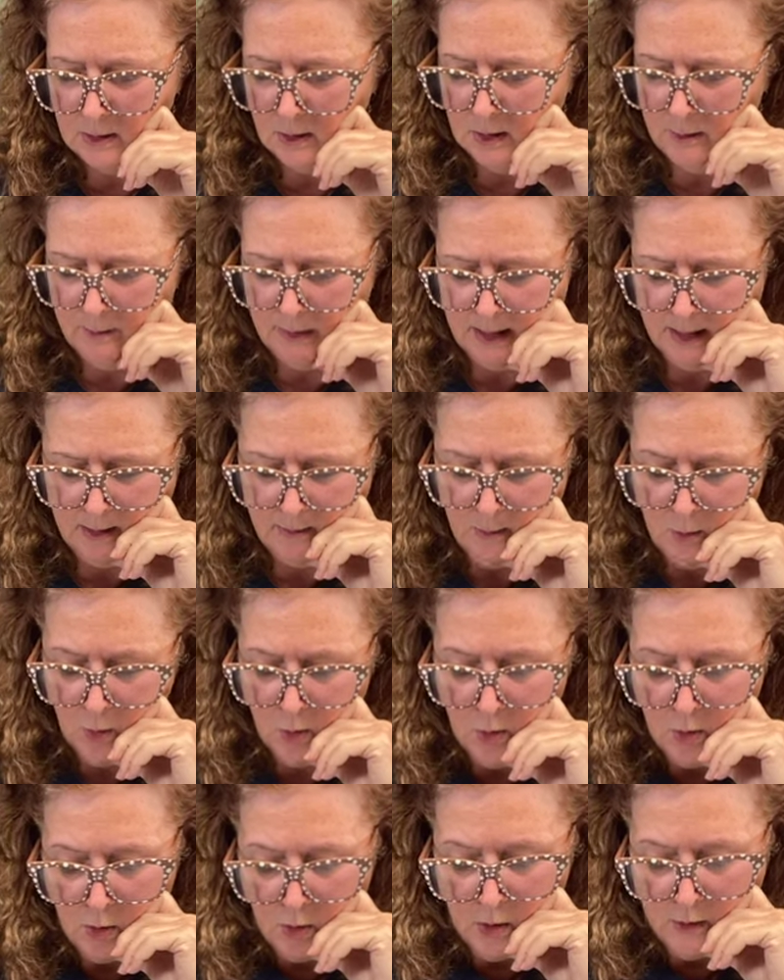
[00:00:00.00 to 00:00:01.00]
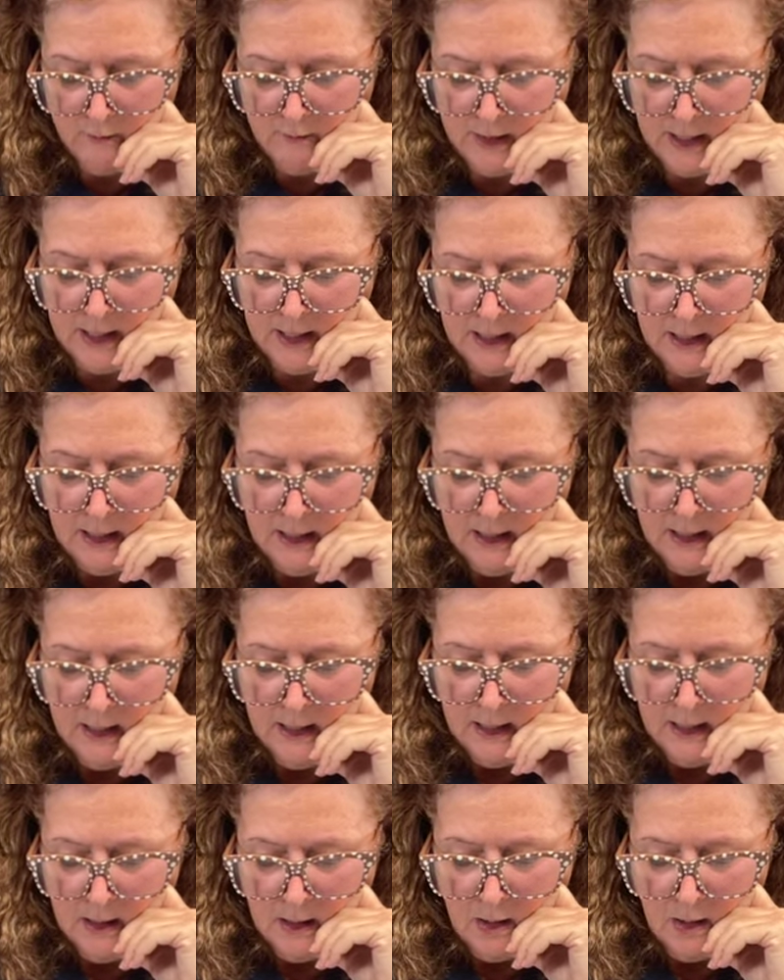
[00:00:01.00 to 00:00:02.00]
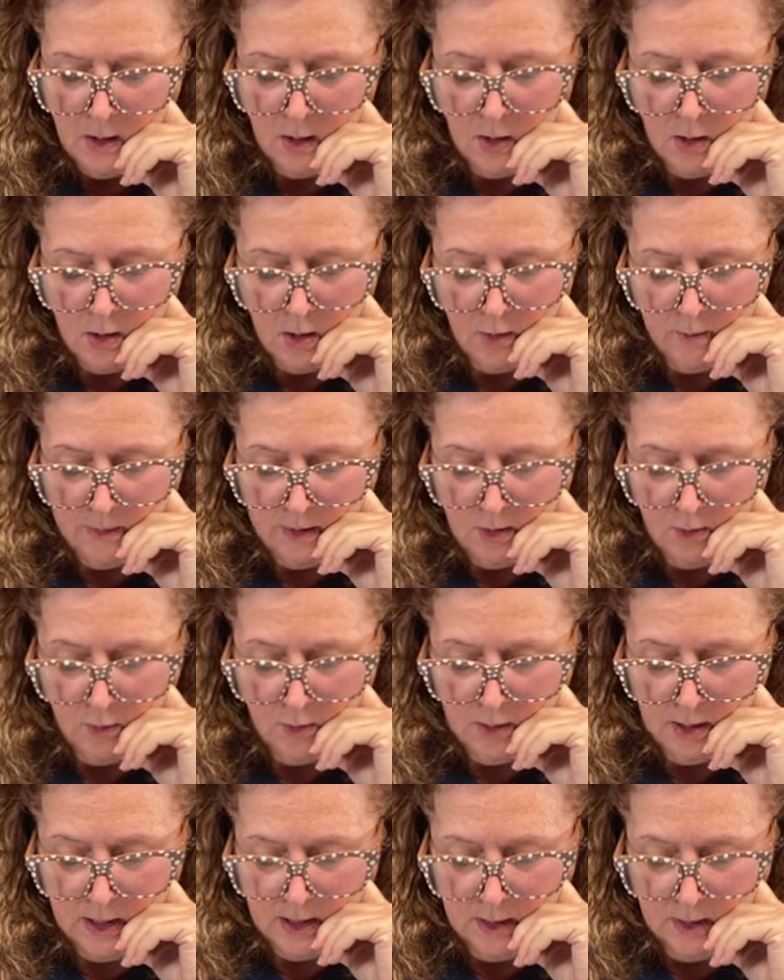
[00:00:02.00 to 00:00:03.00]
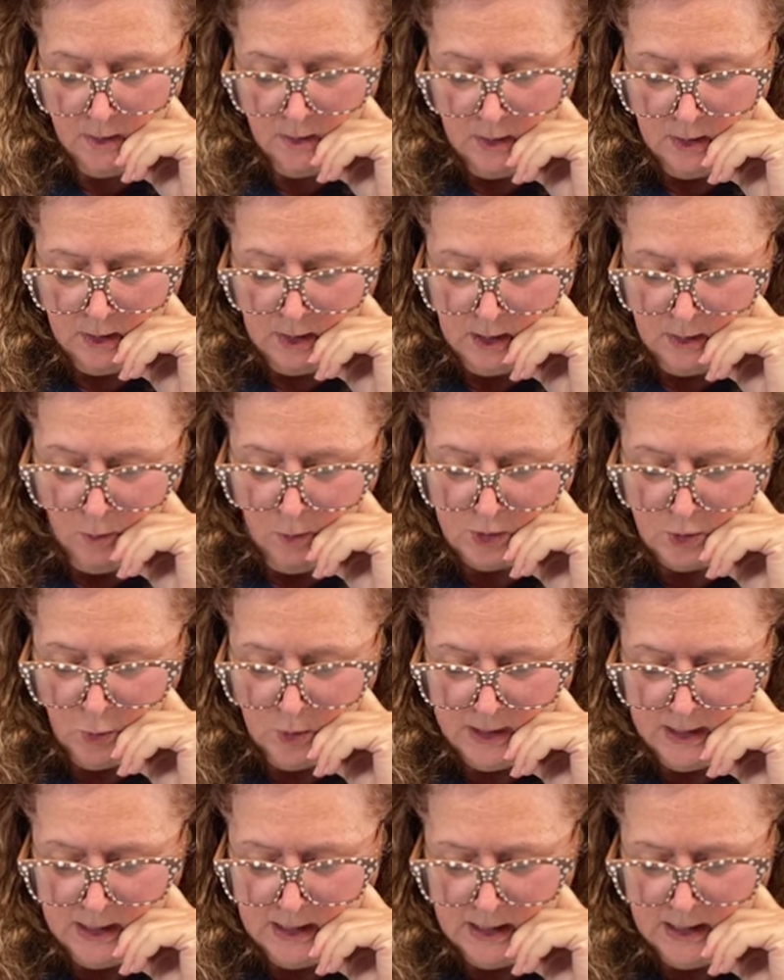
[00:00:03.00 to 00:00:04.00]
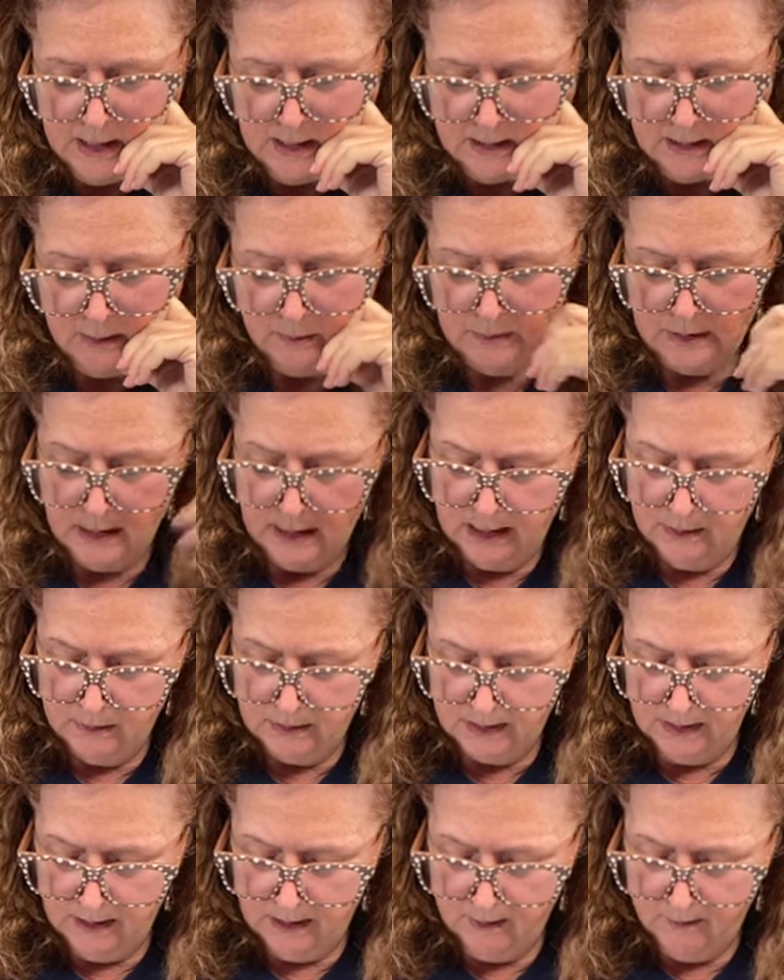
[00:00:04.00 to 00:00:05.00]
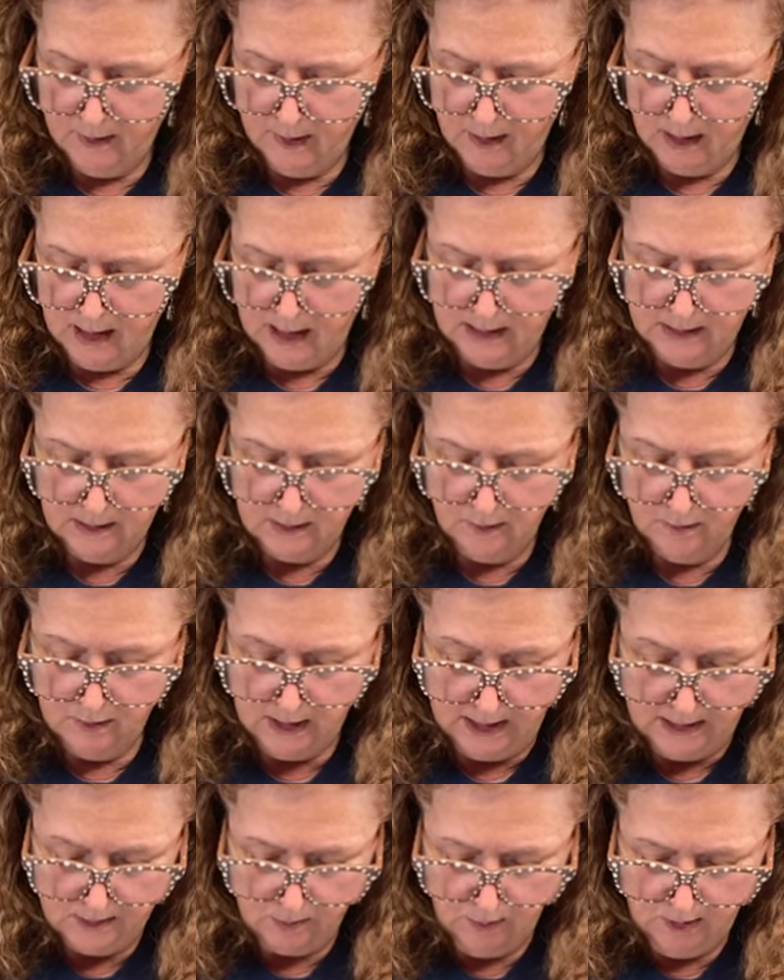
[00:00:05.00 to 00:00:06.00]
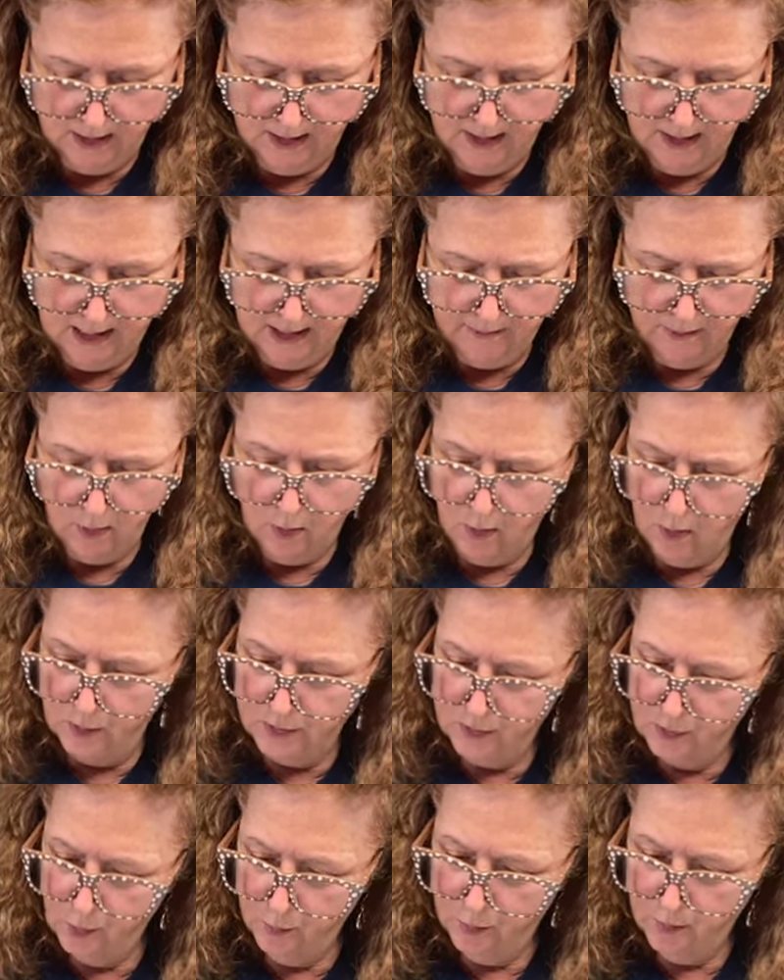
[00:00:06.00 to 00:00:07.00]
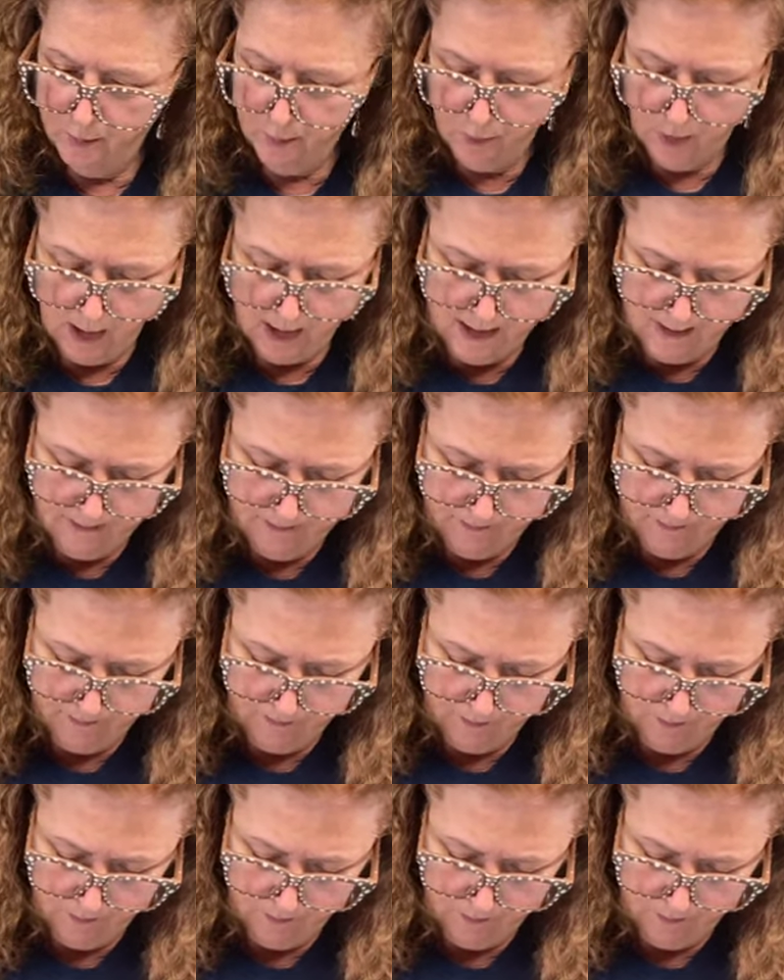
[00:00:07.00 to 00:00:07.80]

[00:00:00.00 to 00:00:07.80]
It's going to make it more of a army green, which we need sometimes to give our eyes a rest. We can't have it all super bright.